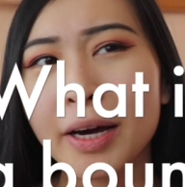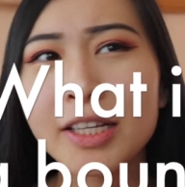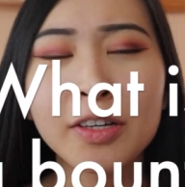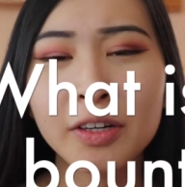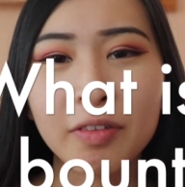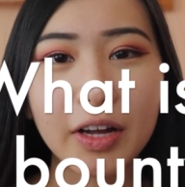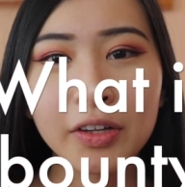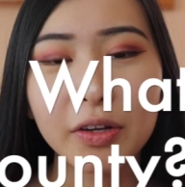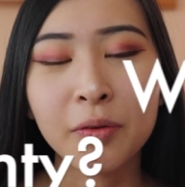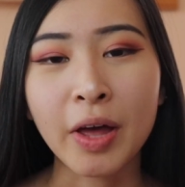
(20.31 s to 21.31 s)
monetary
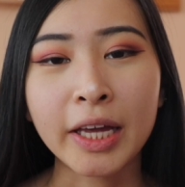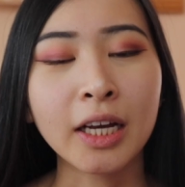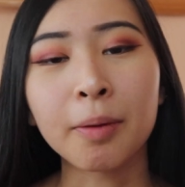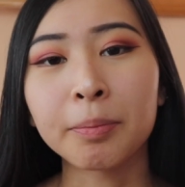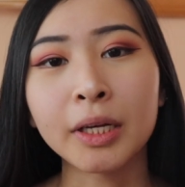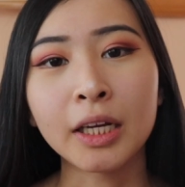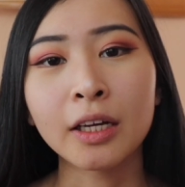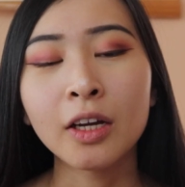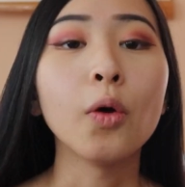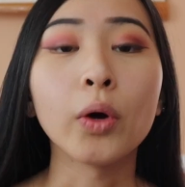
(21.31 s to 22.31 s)
value that a
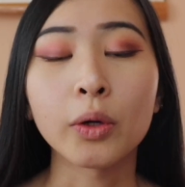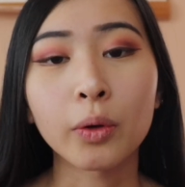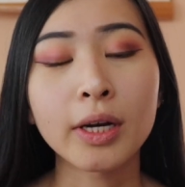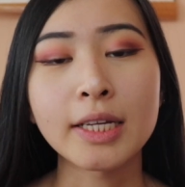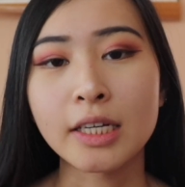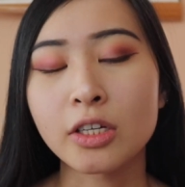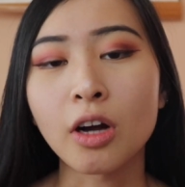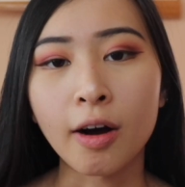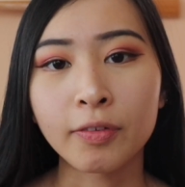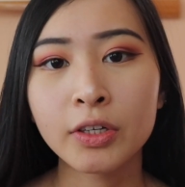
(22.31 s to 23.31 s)
company or an organization
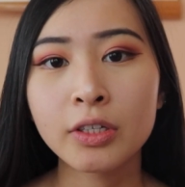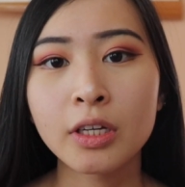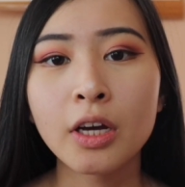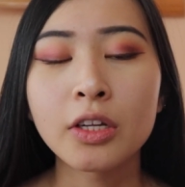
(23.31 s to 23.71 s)
offers